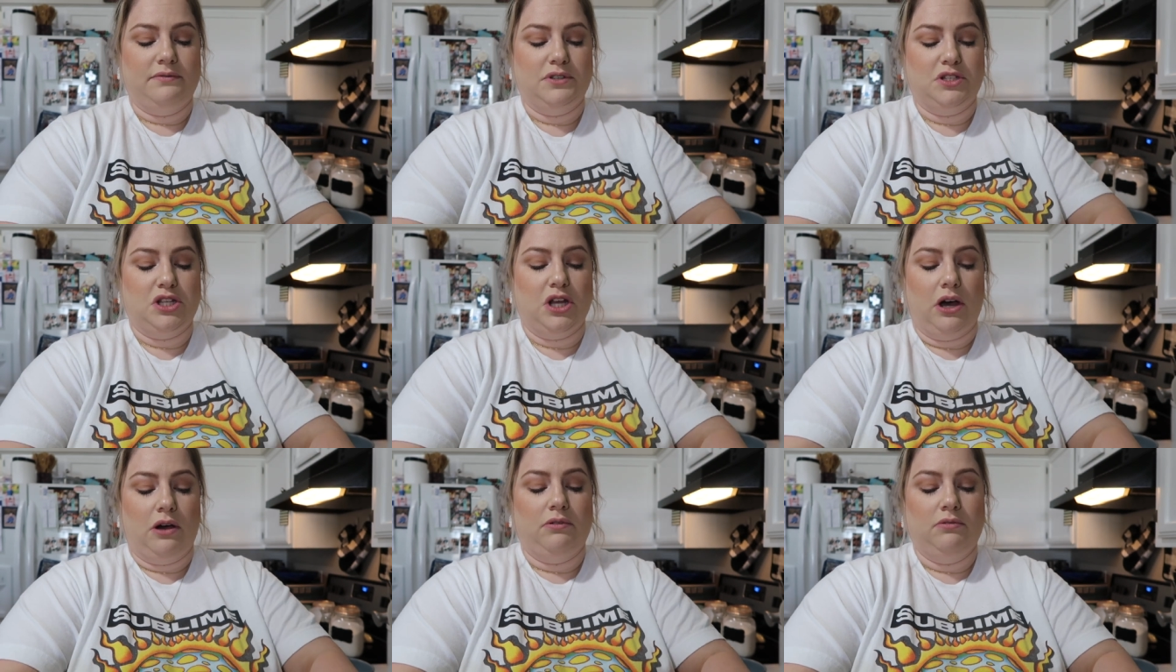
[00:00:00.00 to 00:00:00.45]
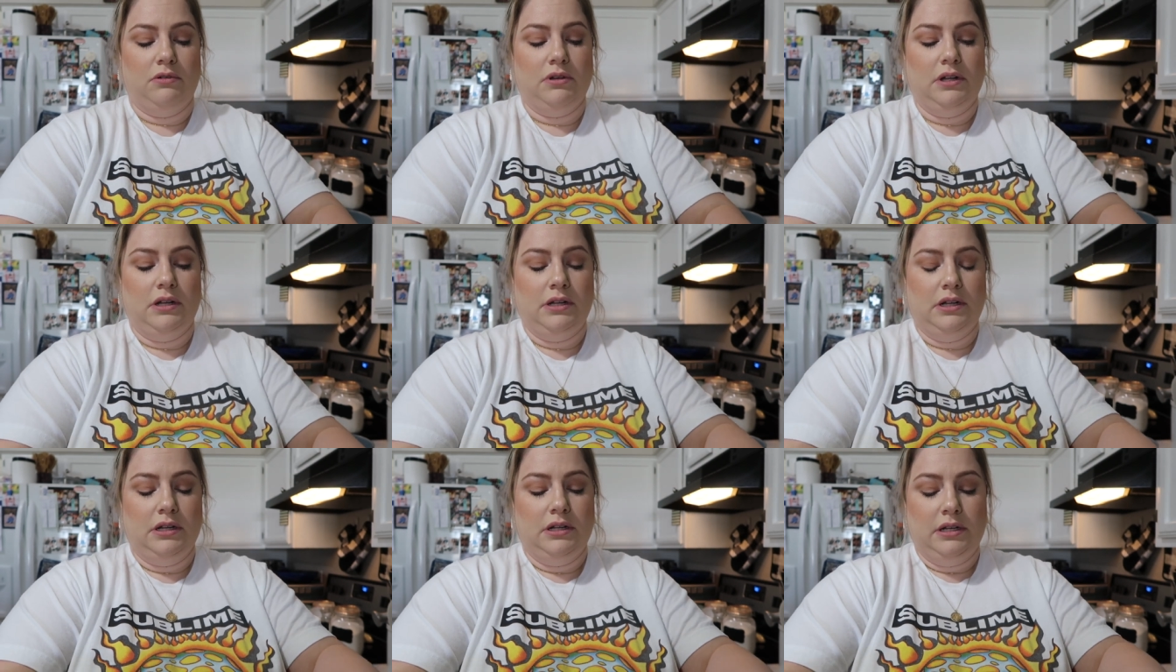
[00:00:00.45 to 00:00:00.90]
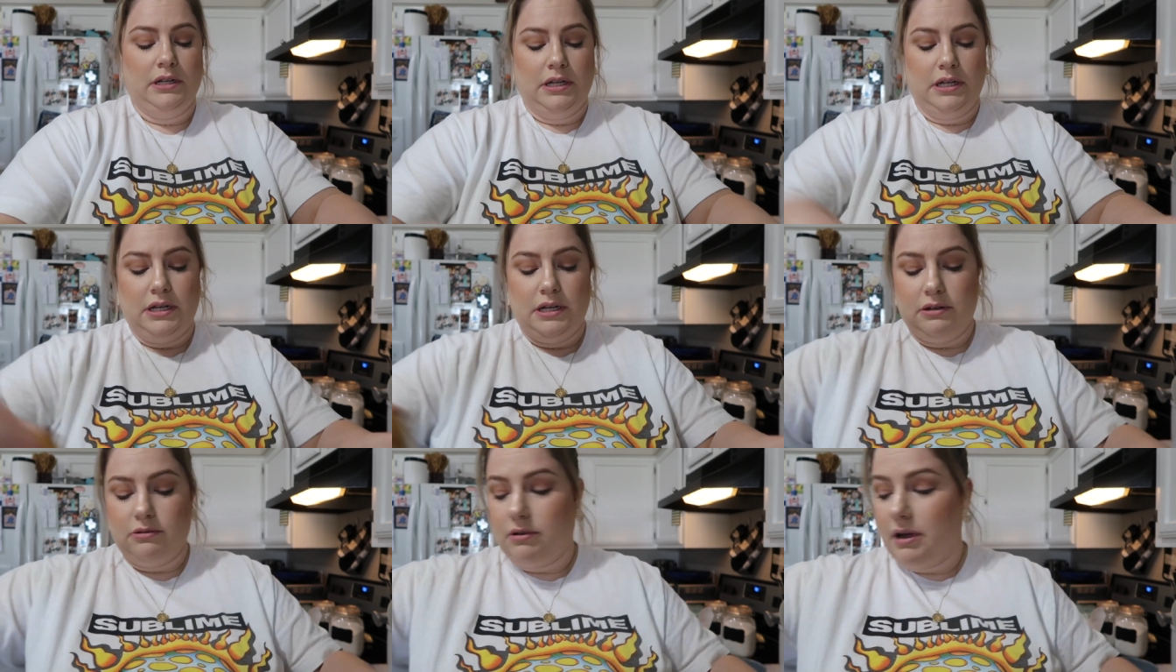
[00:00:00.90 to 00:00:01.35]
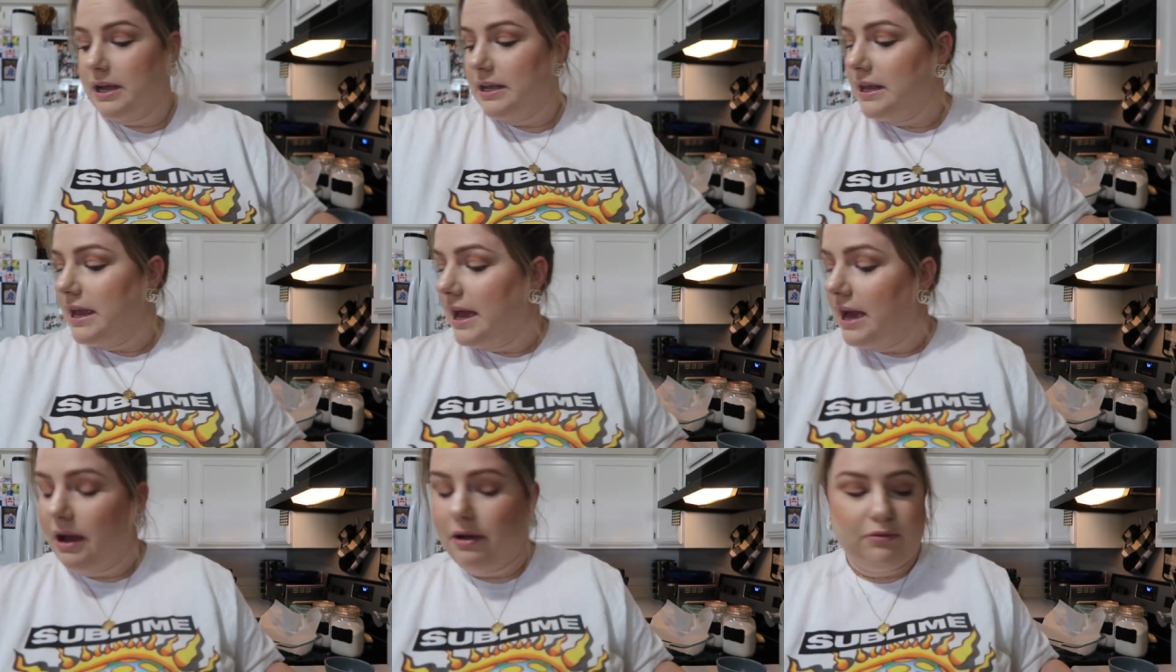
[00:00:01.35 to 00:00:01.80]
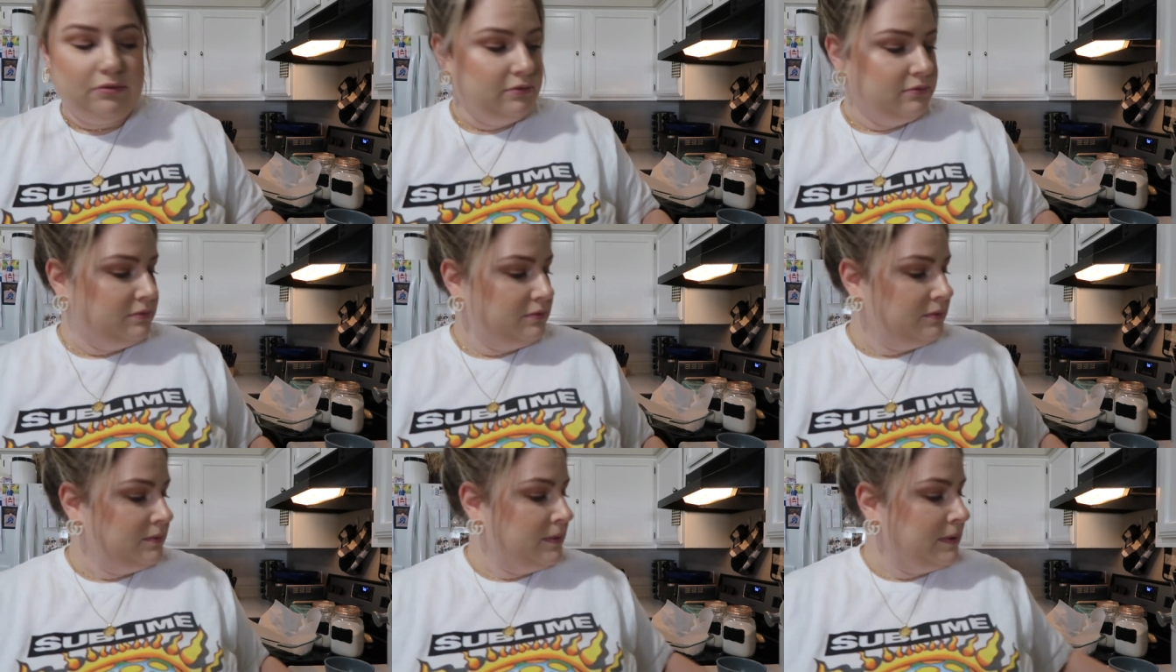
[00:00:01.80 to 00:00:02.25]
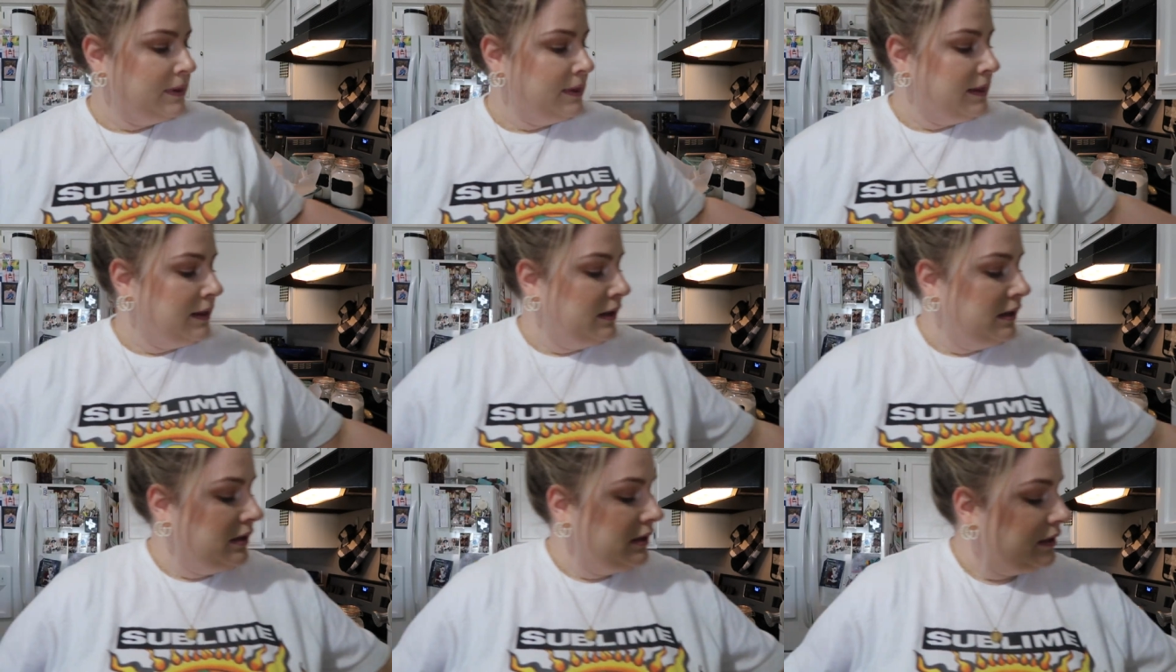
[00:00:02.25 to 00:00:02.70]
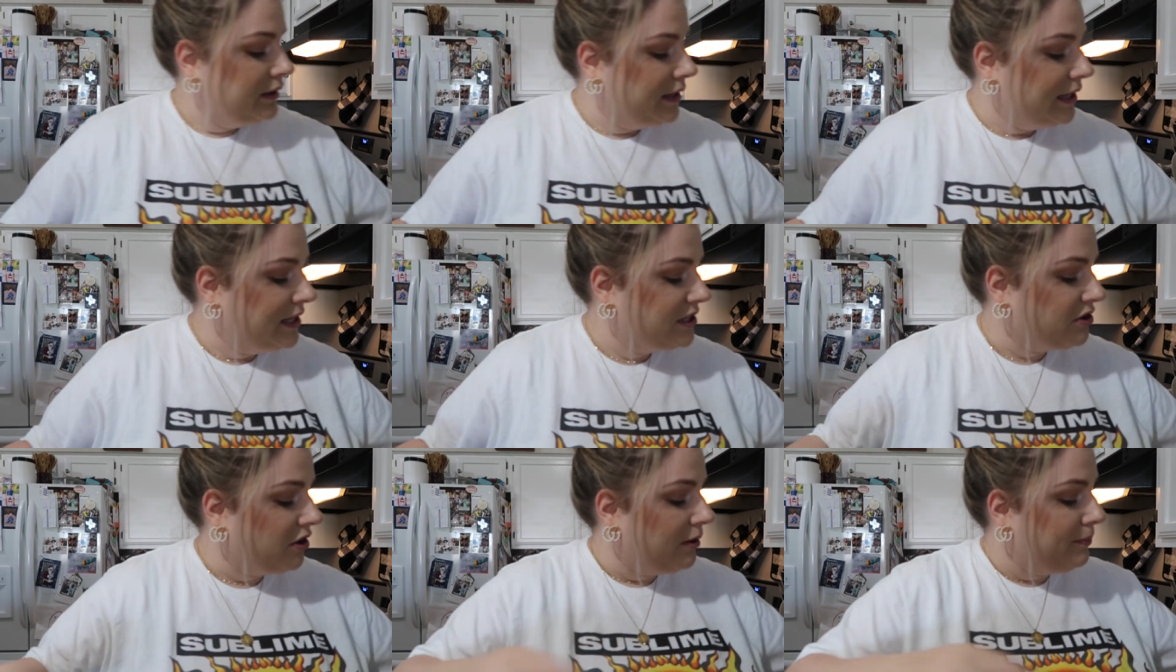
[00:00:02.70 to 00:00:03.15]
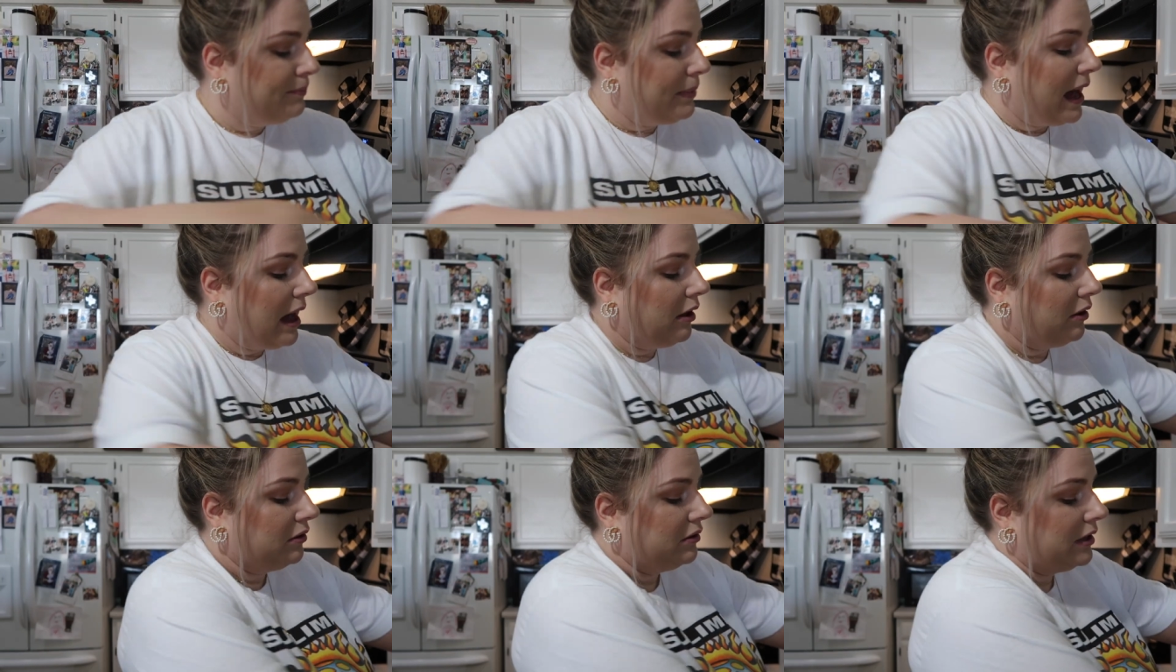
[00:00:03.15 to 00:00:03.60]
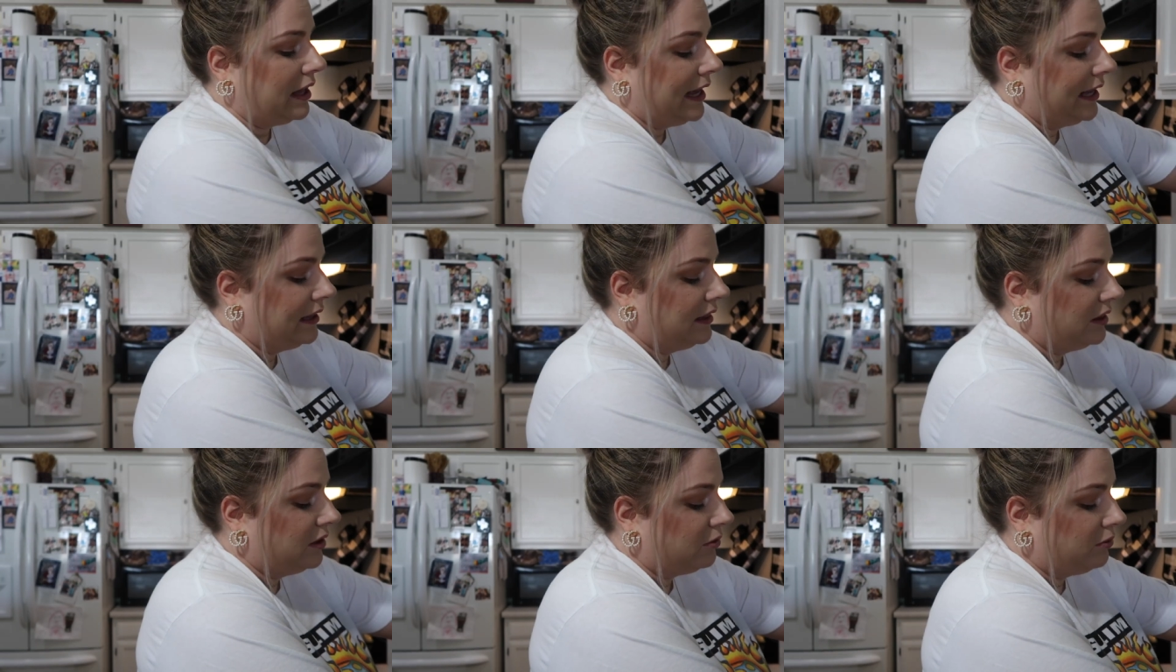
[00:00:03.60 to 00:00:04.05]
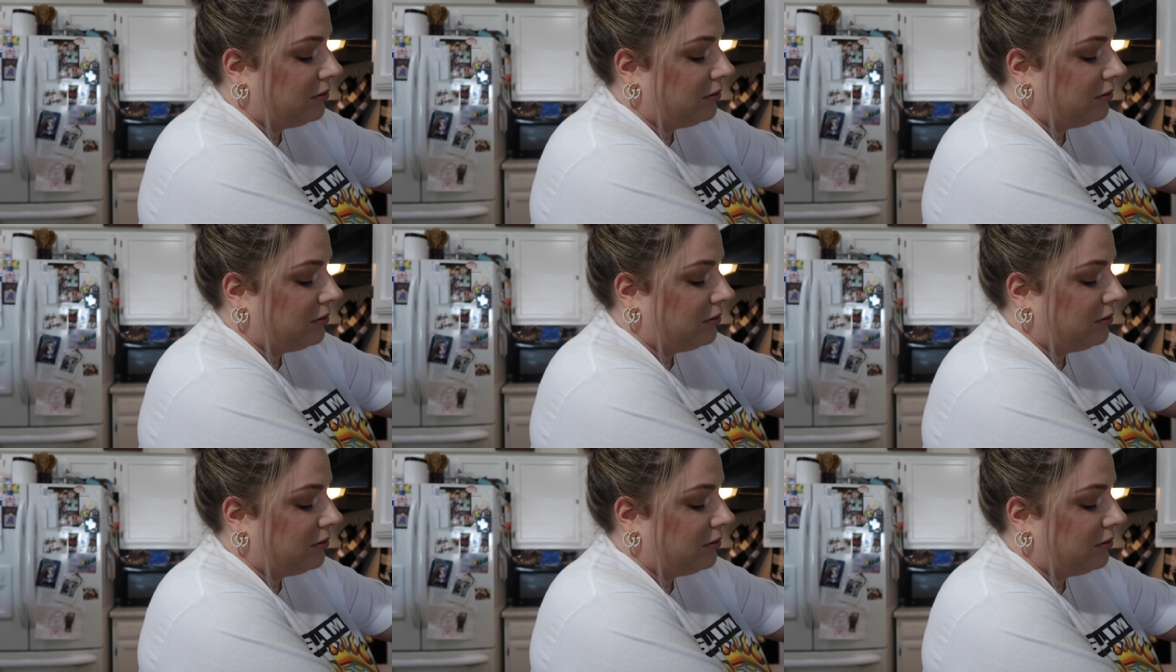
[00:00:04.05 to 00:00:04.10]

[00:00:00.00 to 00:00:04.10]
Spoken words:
So right now, these are about like the